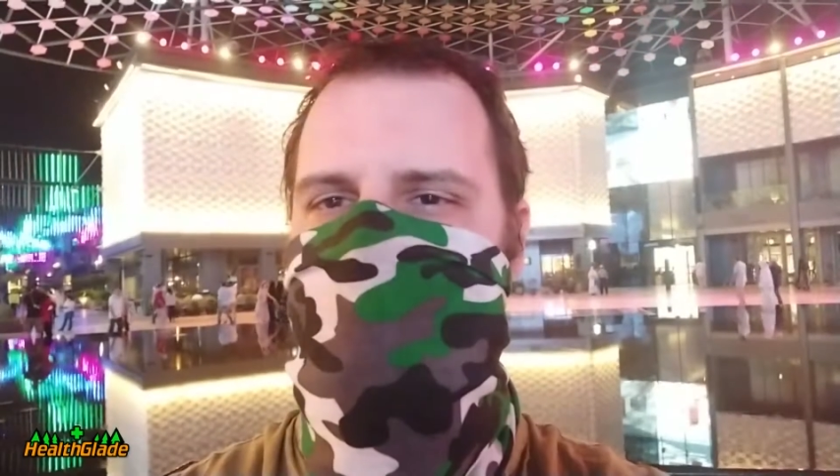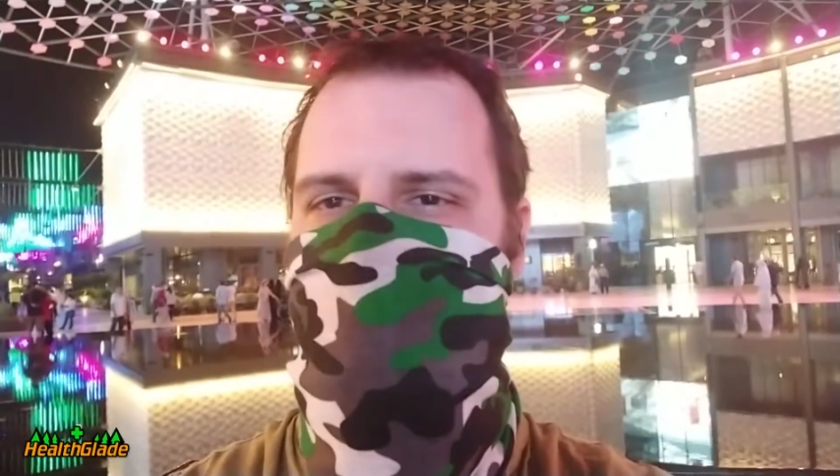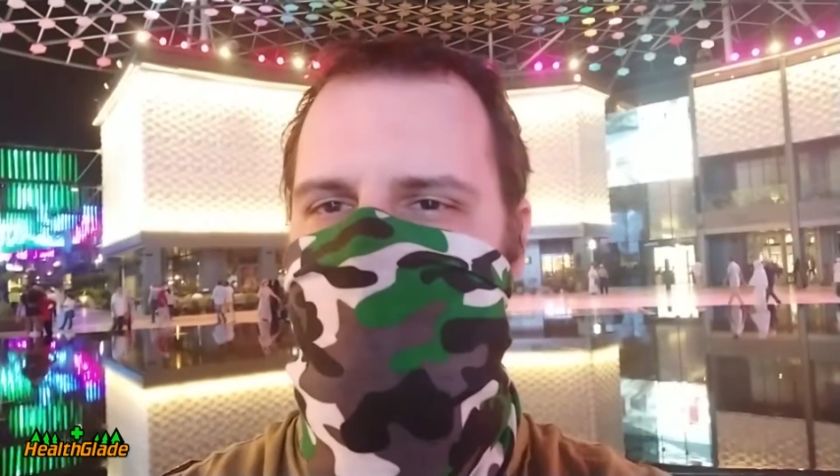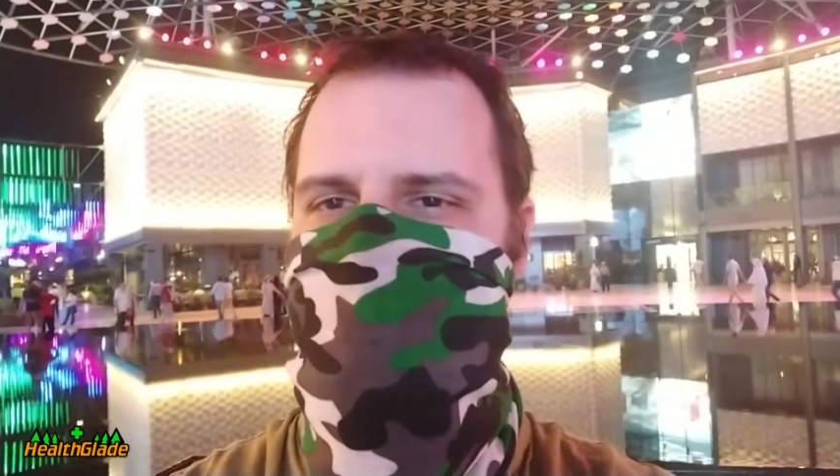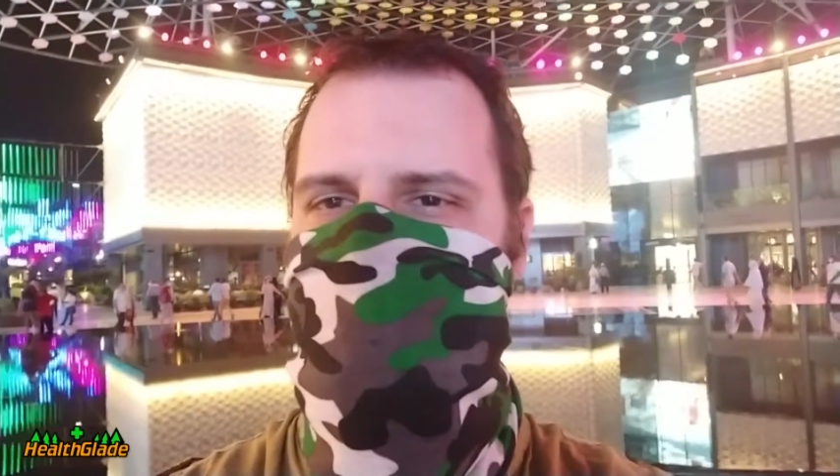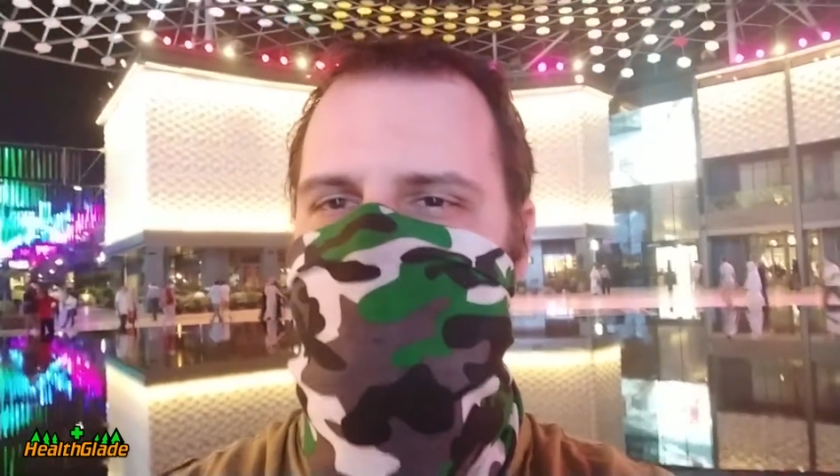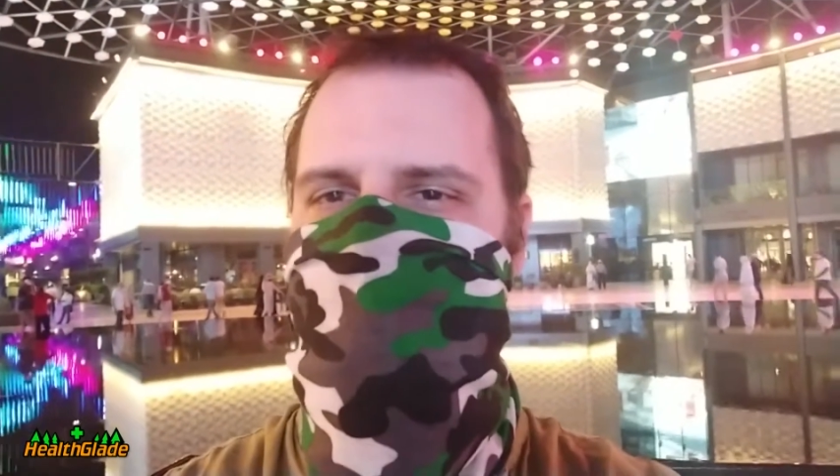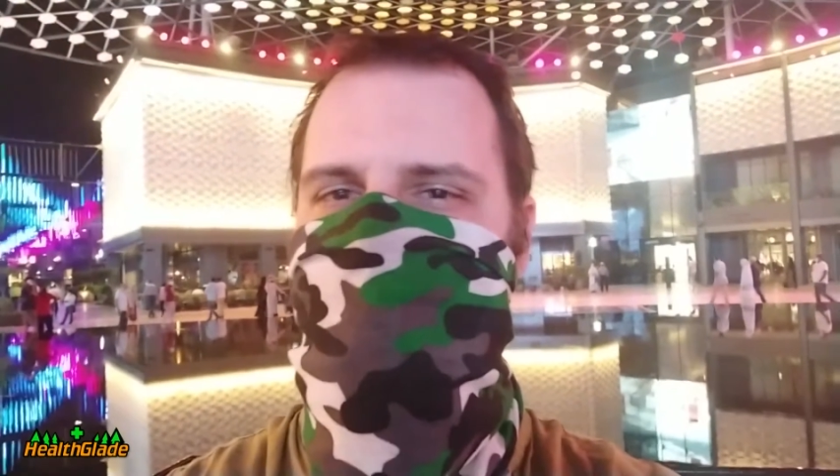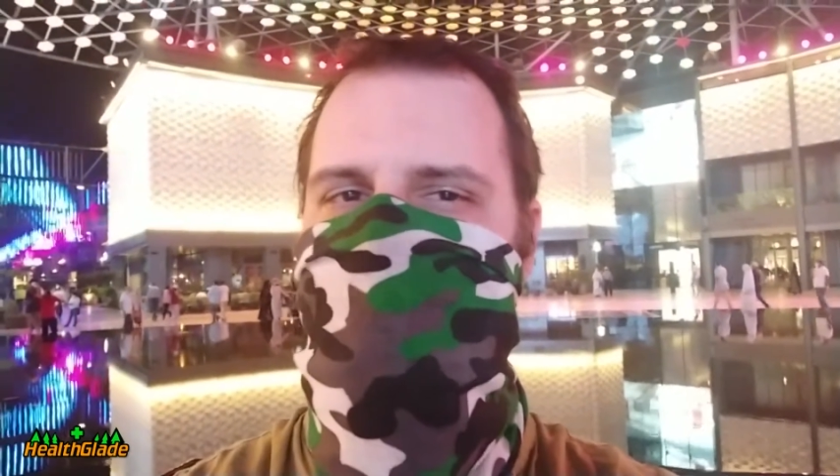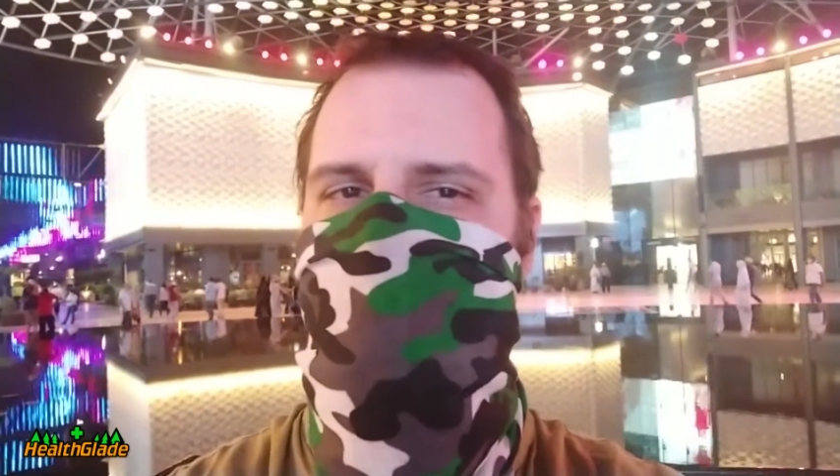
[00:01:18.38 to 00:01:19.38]
Number 2,
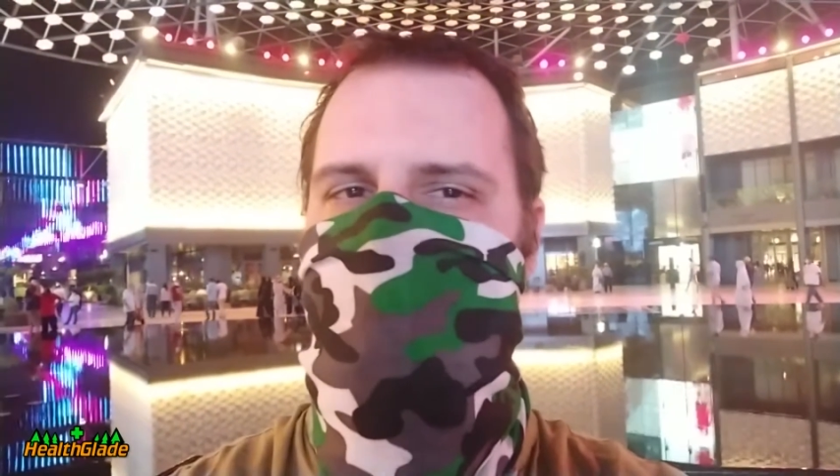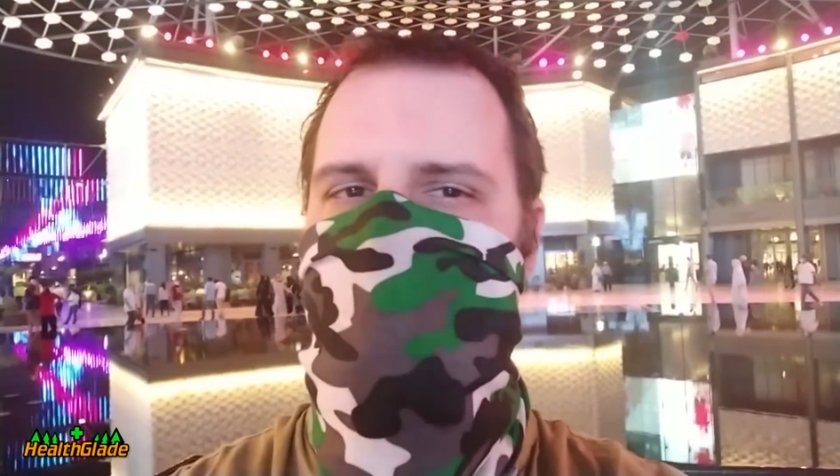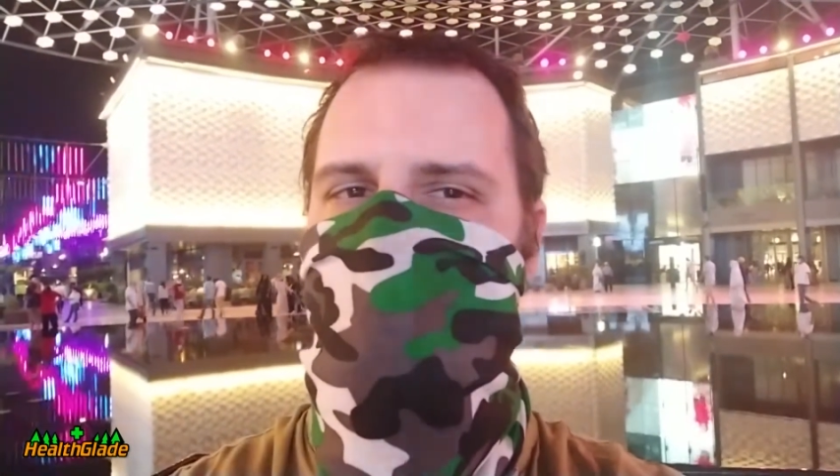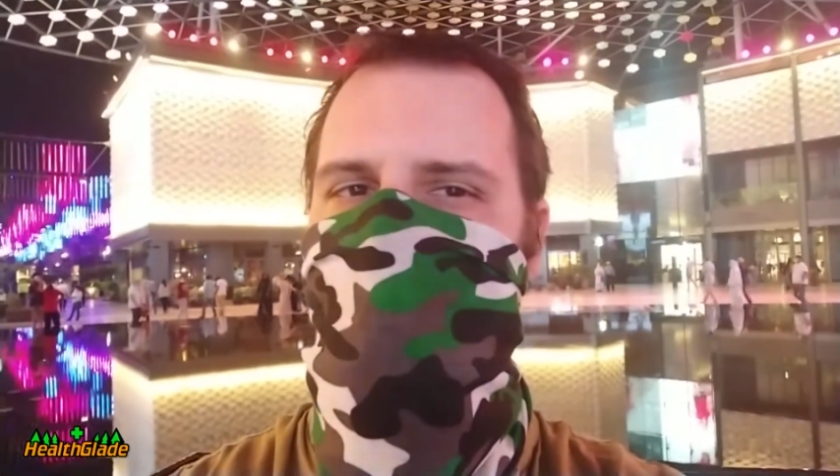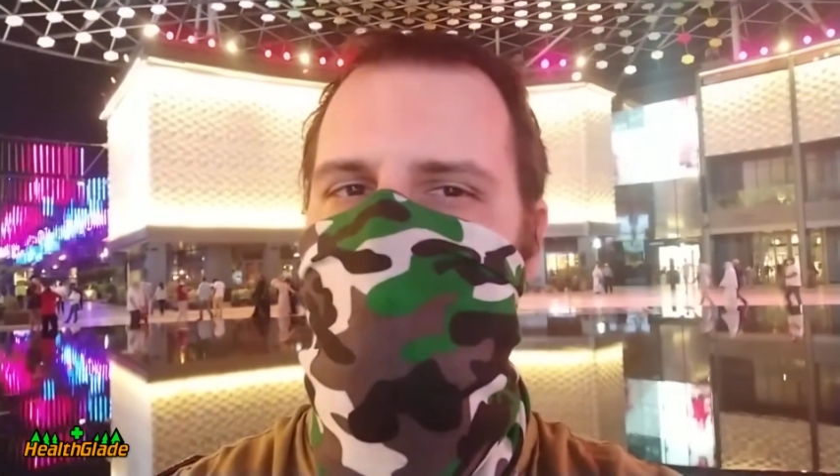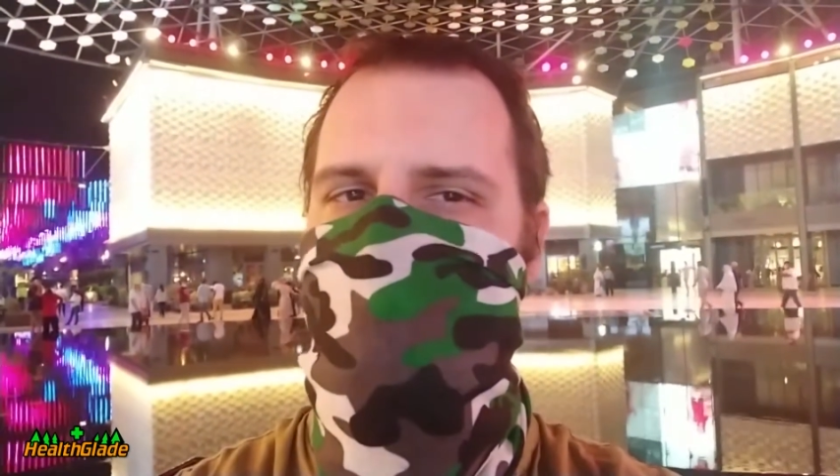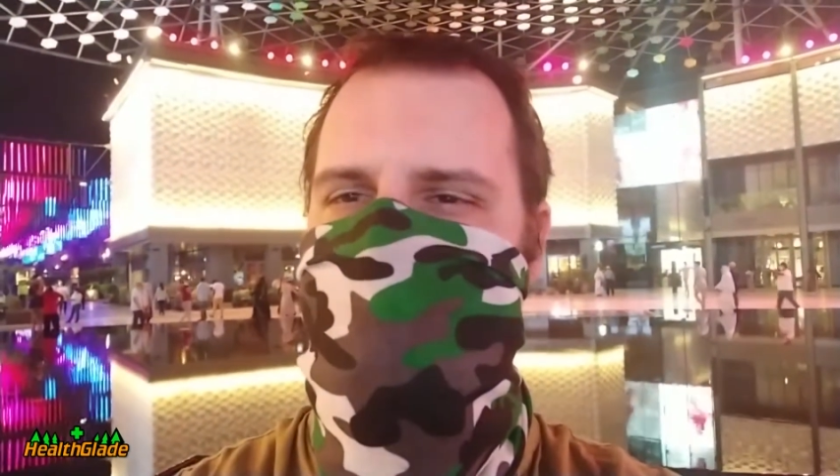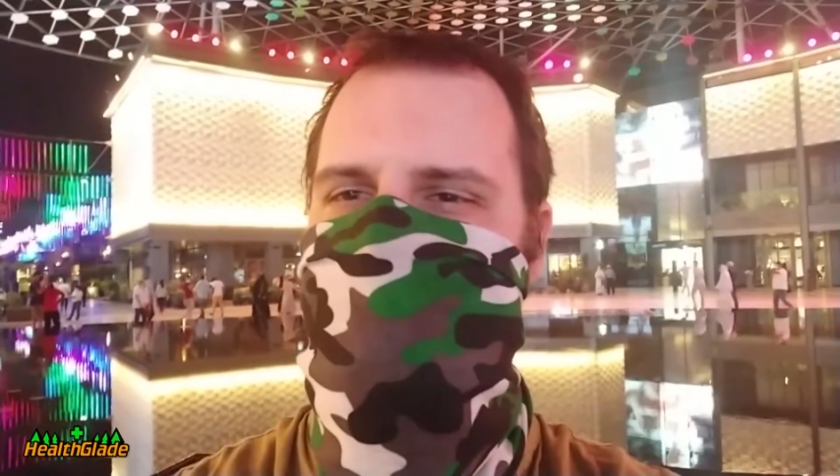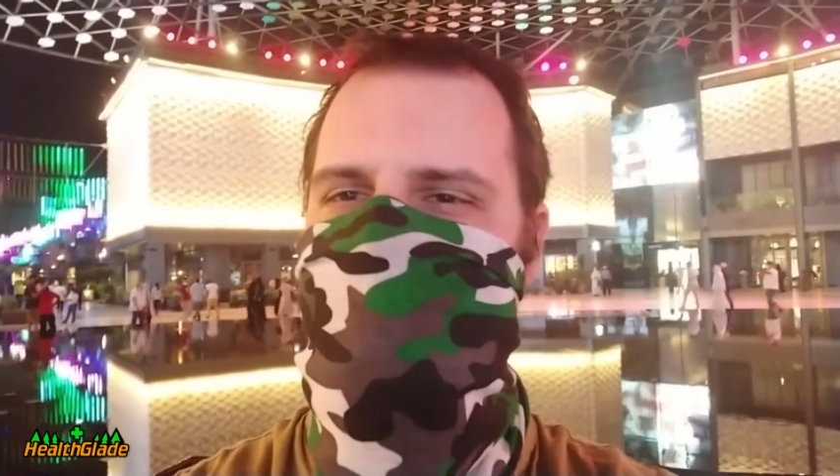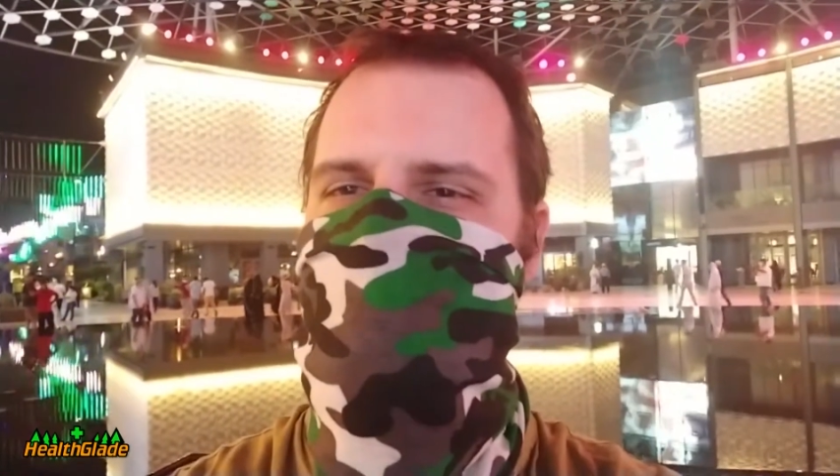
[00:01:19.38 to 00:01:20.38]

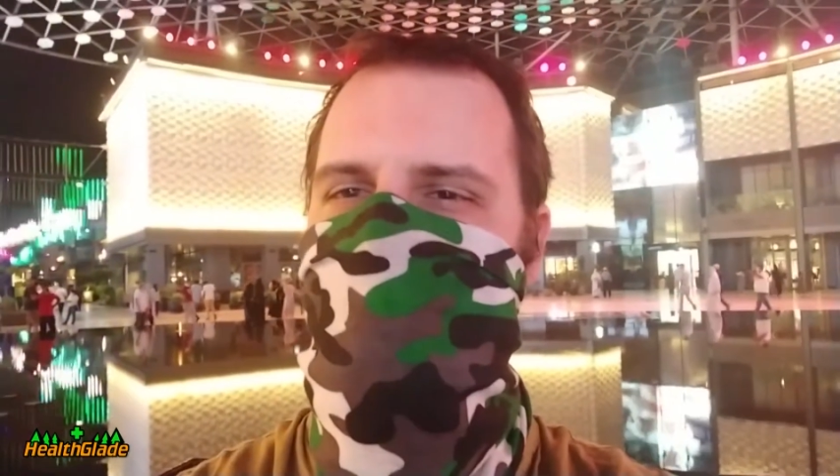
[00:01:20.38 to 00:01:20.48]
walking